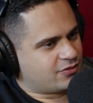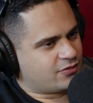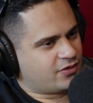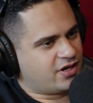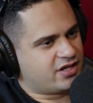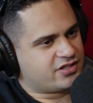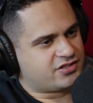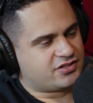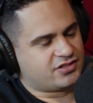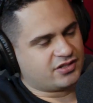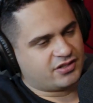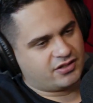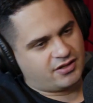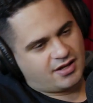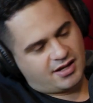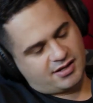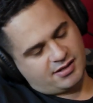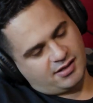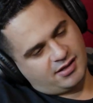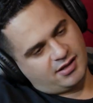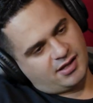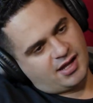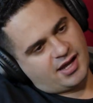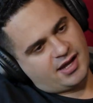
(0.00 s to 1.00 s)
rich, dude. You had to
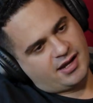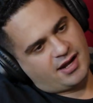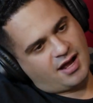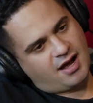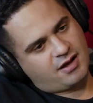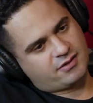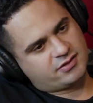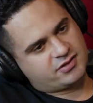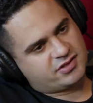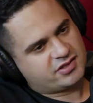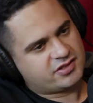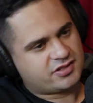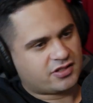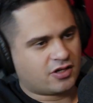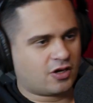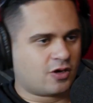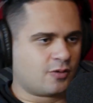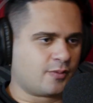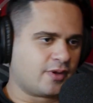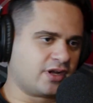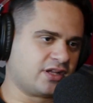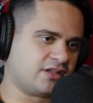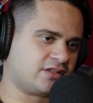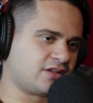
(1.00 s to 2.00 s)
lay down so
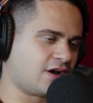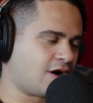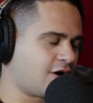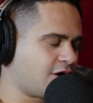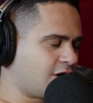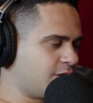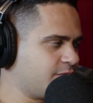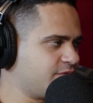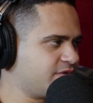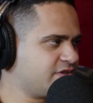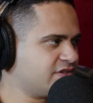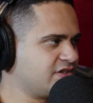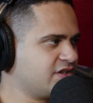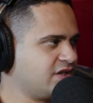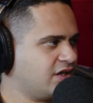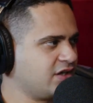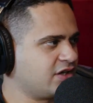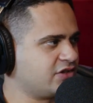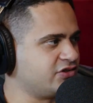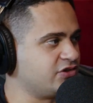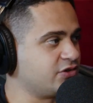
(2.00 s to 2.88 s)
many tarps. 'Cause You